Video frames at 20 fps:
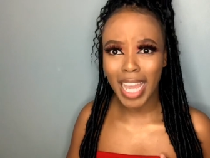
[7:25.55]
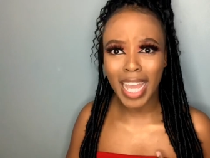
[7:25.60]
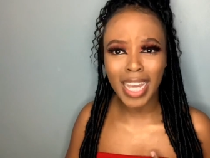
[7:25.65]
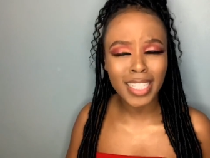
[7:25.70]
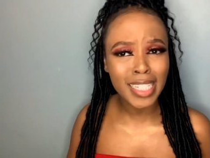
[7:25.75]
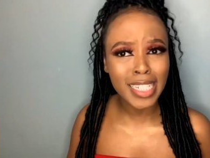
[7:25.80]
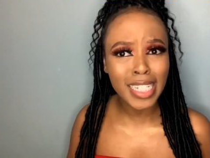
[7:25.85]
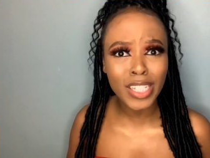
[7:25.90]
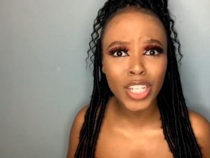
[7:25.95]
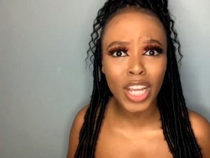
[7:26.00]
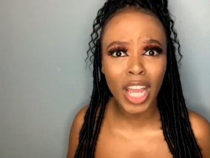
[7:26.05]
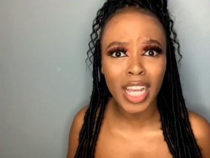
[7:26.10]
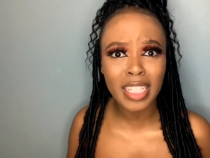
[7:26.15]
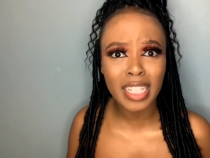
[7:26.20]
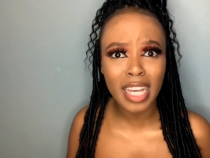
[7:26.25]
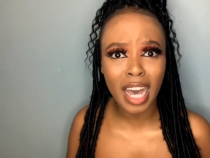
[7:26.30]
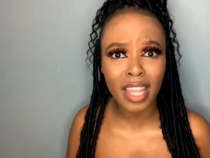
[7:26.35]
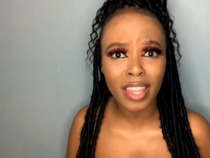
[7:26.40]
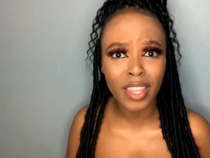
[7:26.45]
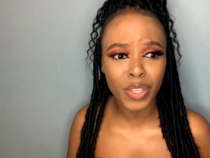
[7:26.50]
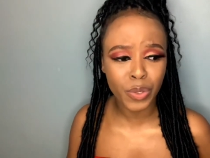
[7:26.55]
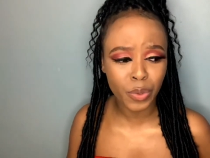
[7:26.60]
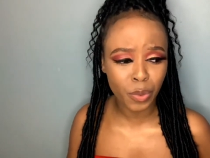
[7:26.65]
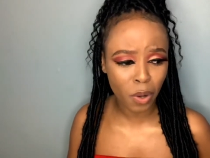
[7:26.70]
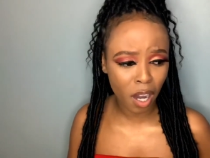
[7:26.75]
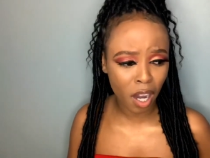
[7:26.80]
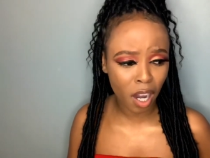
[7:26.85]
a teacher it's either you